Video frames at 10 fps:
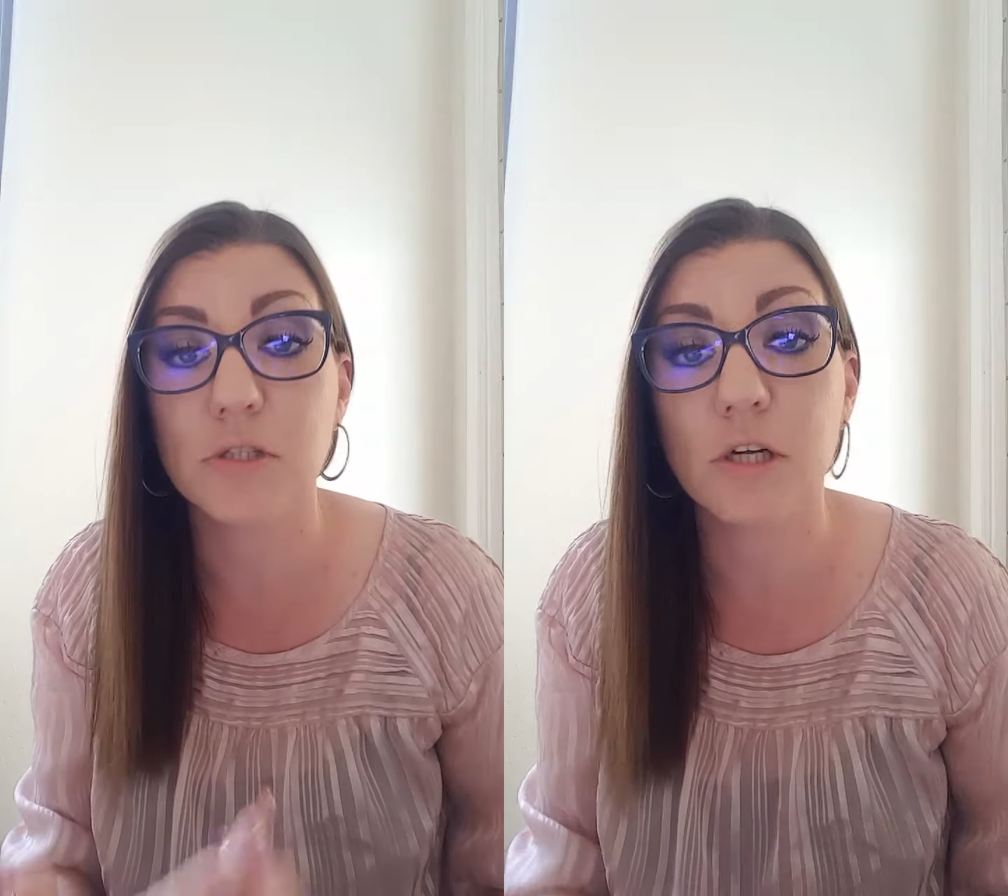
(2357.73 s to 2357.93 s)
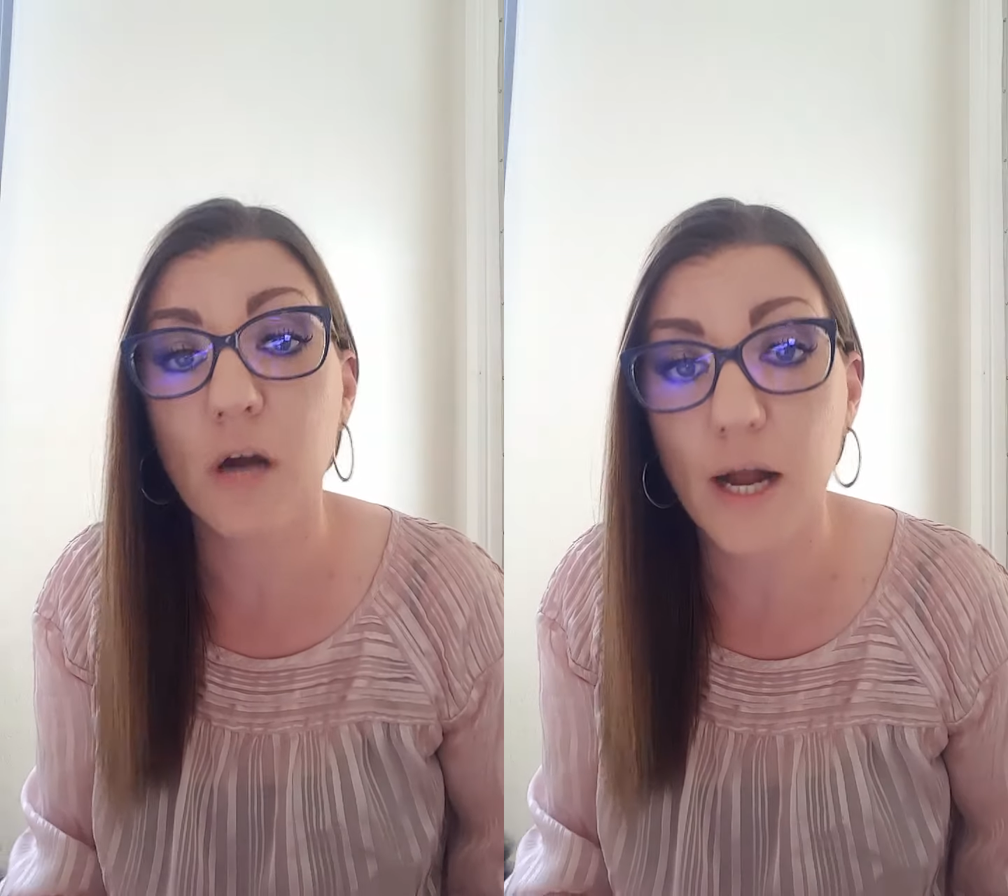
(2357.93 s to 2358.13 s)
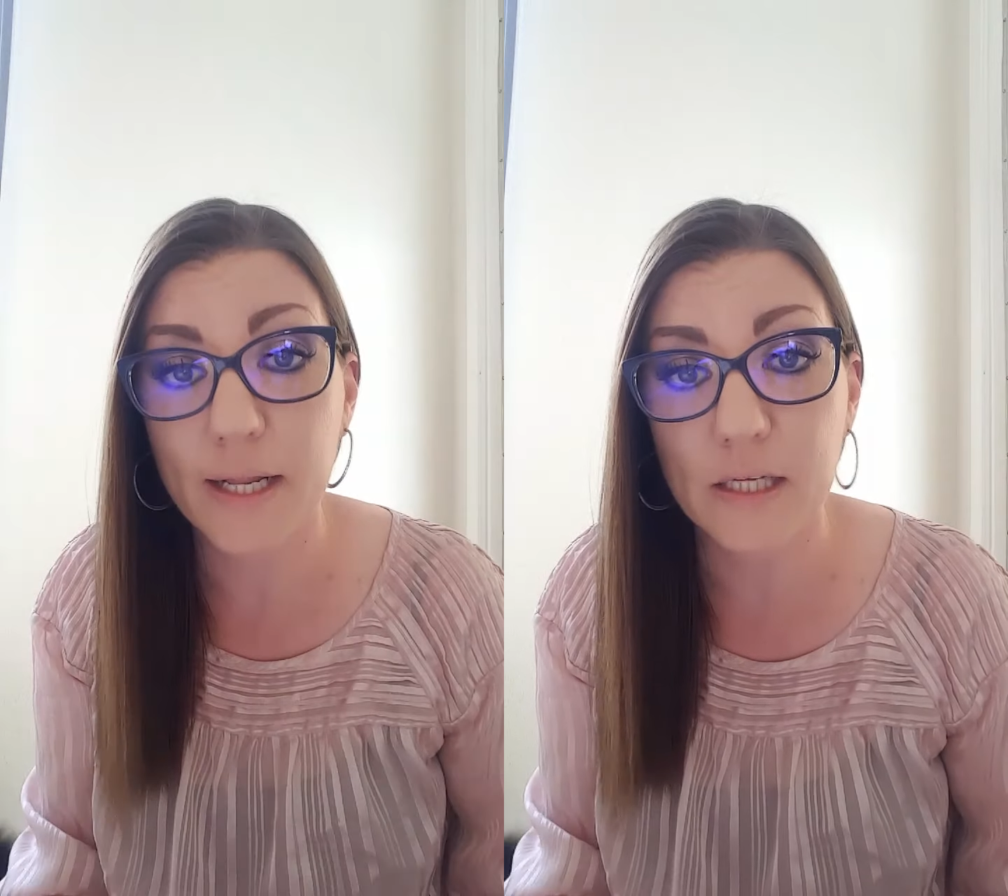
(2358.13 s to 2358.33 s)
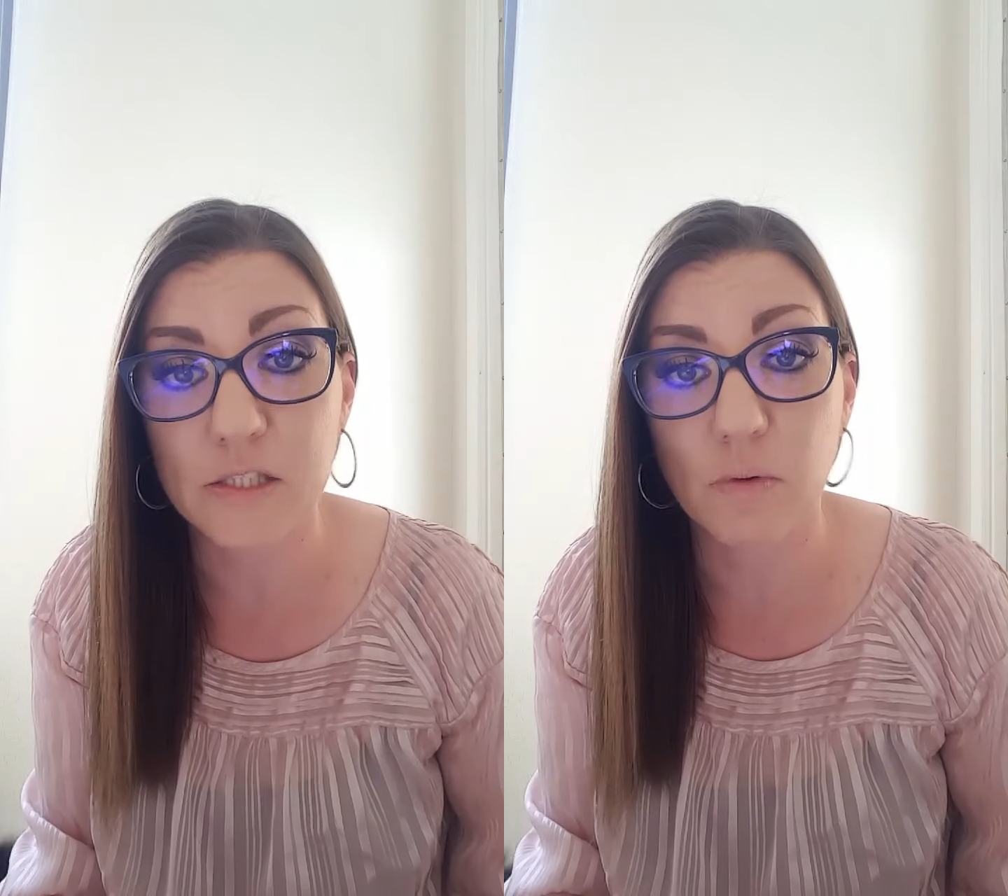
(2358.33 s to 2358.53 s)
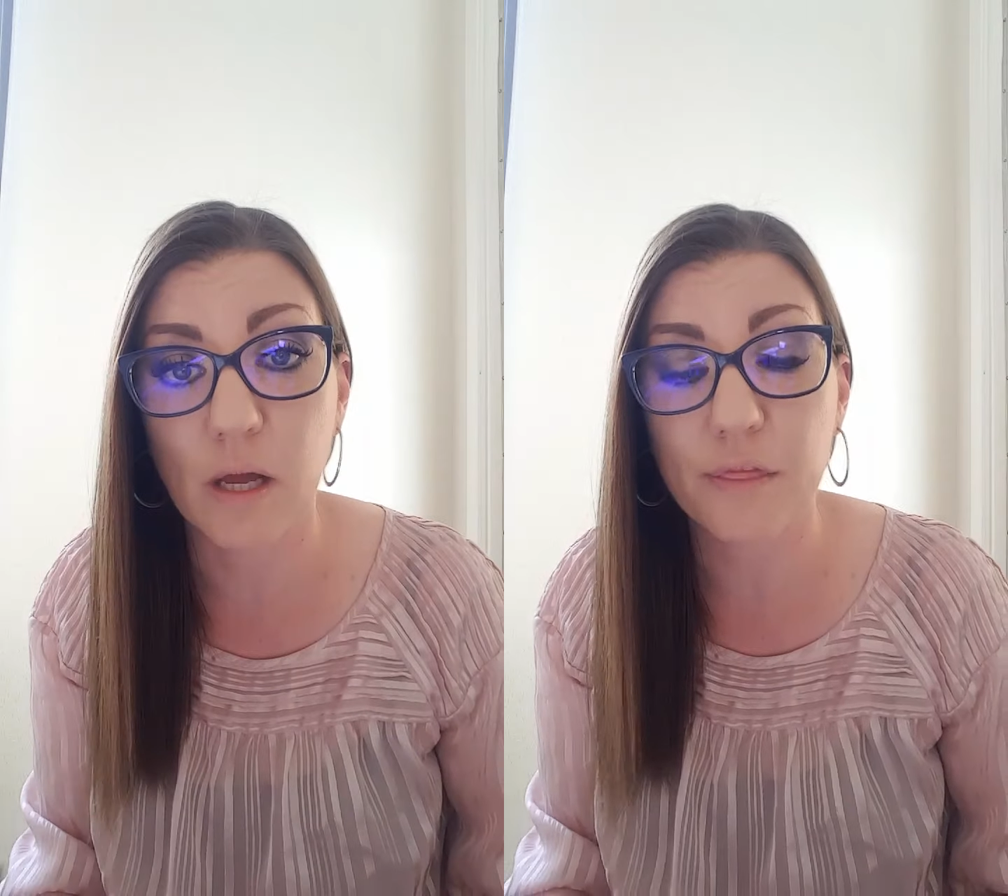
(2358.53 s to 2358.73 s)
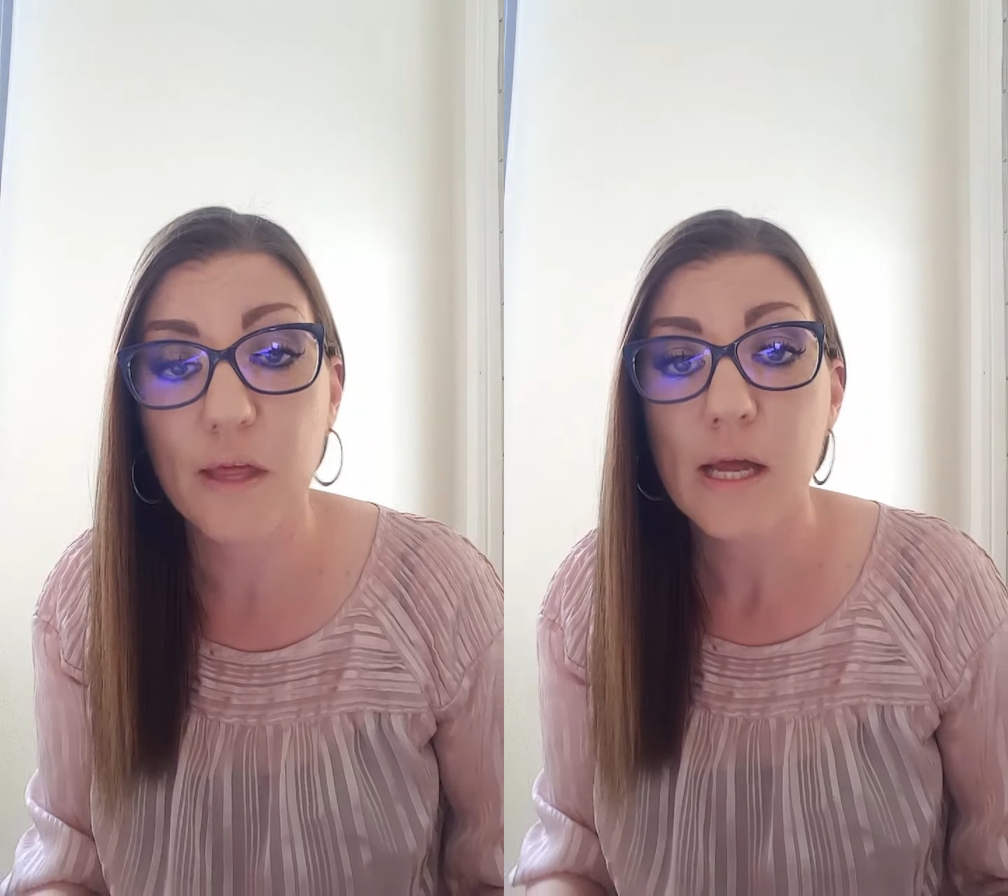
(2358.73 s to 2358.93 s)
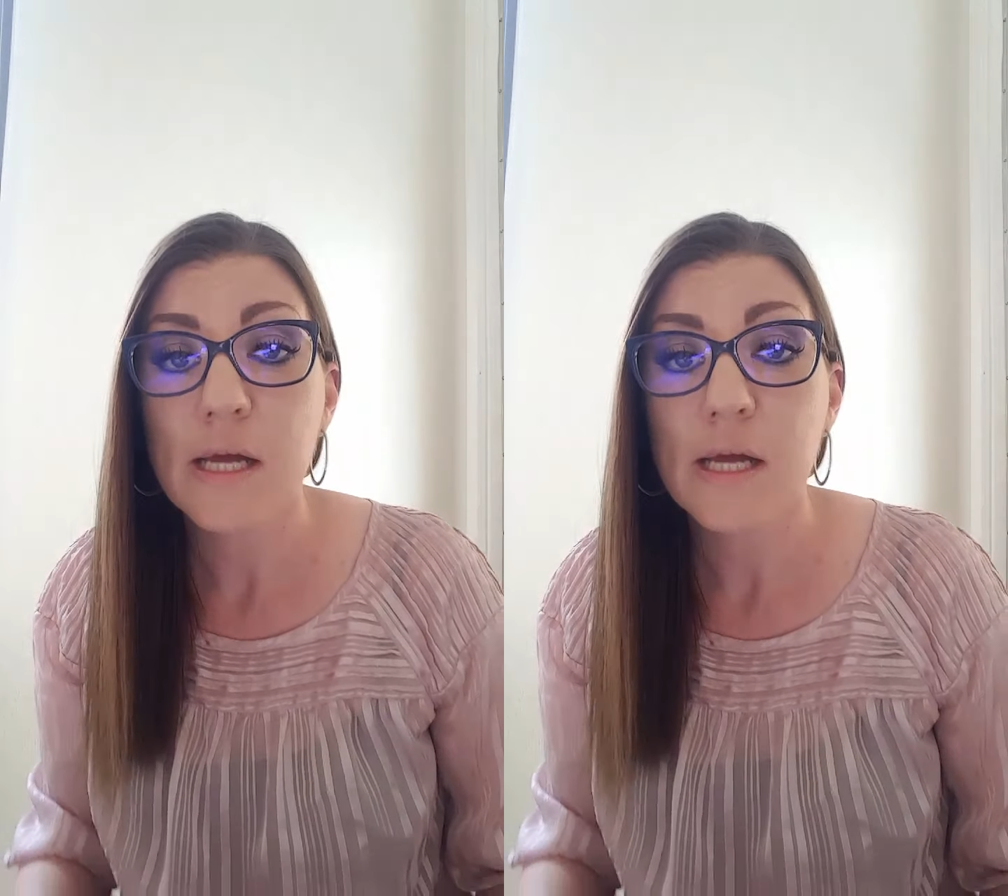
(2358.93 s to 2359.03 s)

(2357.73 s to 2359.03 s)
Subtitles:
to your audience with.